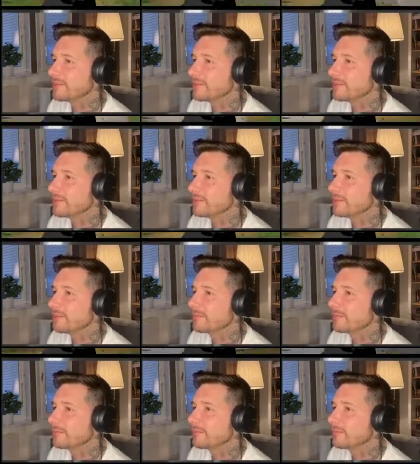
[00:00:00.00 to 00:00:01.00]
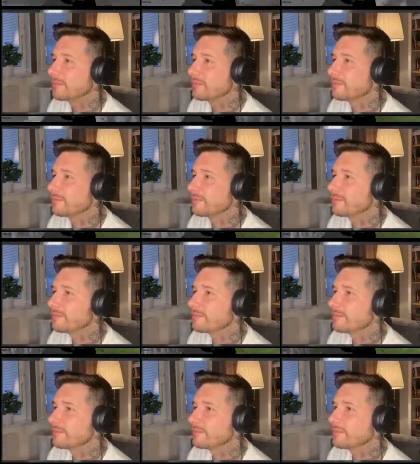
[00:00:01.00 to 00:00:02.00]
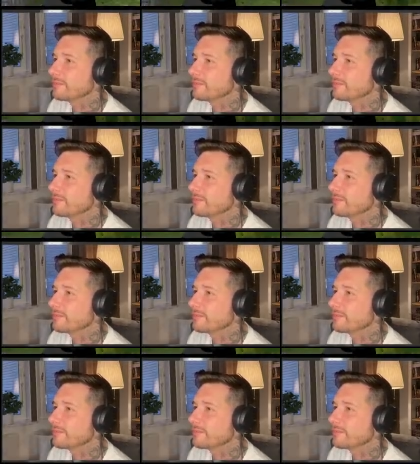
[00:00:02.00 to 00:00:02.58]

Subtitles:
Nobody speaks.